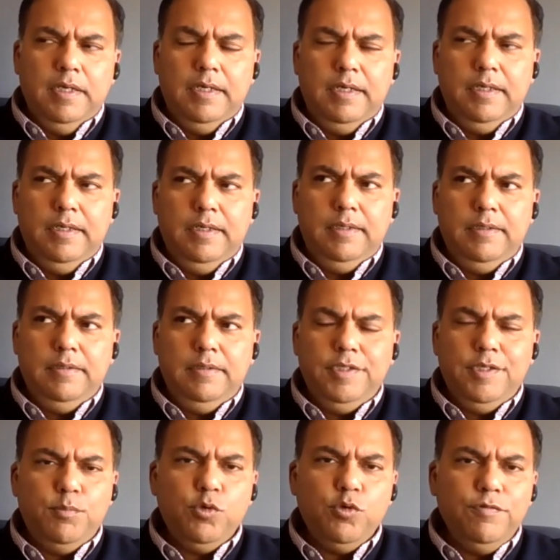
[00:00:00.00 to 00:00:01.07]
Uh,
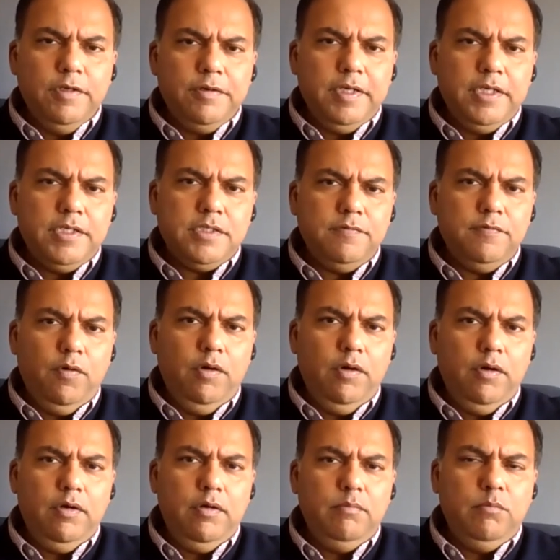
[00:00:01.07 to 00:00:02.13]
the approval rate
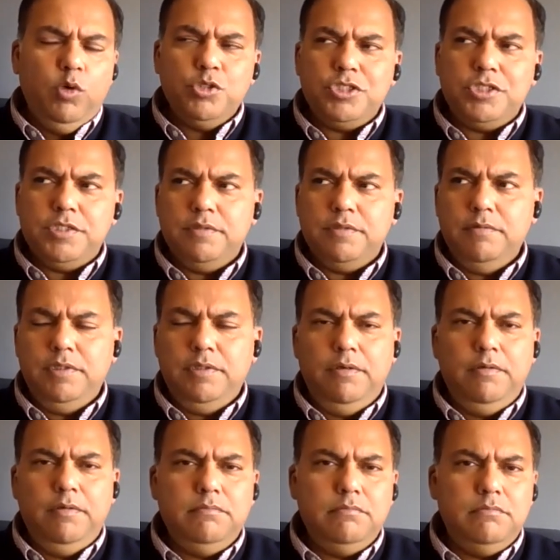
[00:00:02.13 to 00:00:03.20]
for most, you
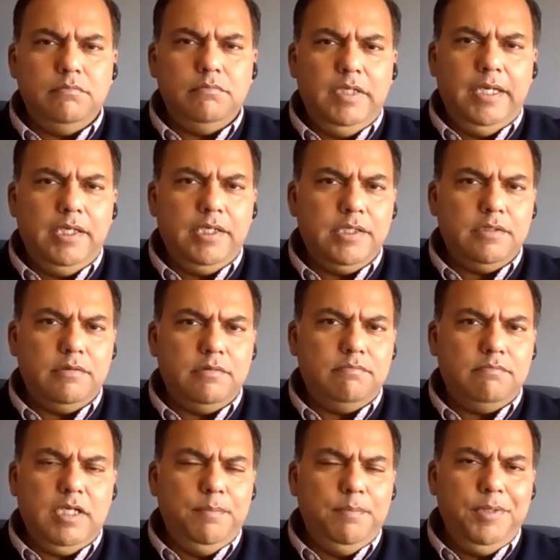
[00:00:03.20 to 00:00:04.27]
know, lending
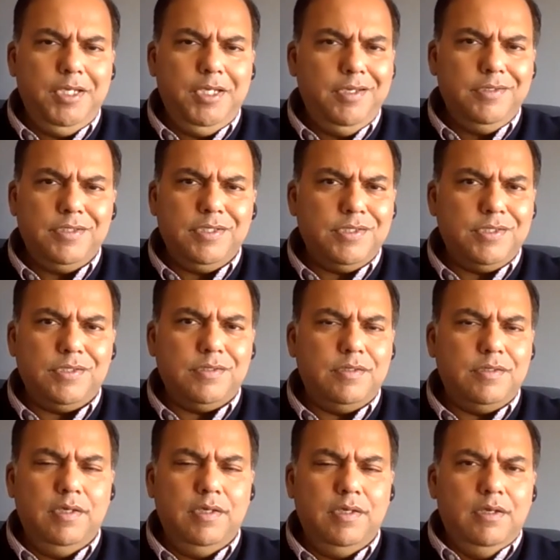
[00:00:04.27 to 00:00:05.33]
companies is,